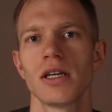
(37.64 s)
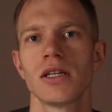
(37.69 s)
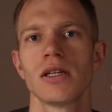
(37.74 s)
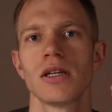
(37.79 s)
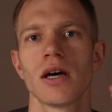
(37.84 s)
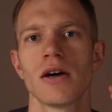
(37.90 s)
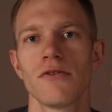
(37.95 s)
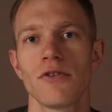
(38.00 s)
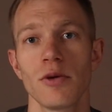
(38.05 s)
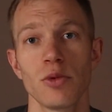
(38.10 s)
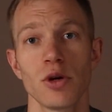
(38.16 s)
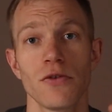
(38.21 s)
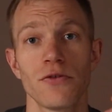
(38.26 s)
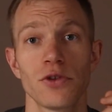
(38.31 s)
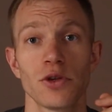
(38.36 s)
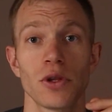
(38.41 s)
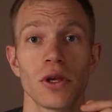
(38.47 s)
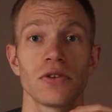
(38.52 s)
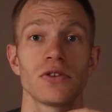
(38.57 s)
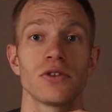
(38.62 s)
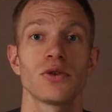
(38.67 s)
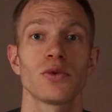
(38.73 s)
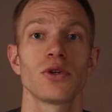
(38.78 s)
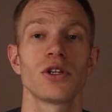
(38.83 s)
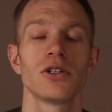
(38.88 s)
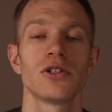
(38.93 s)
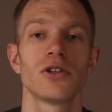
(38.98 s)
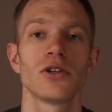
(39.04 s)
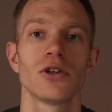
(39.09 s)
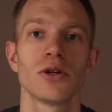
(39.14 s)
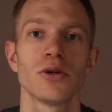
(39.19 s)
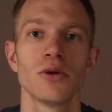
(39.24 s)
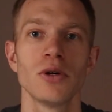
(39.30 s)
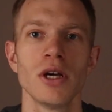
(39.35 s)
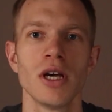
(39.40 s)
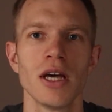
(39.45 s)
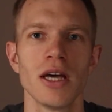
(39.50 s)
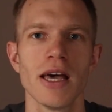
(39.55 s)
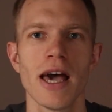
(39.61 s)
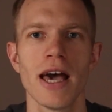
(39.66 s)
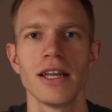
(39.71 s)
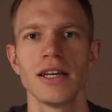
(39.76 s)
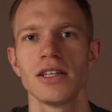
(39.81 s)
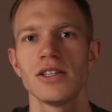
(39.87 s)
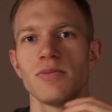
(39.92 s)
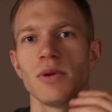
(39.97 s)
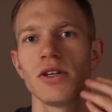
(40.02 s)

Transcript: in February of 2022 and is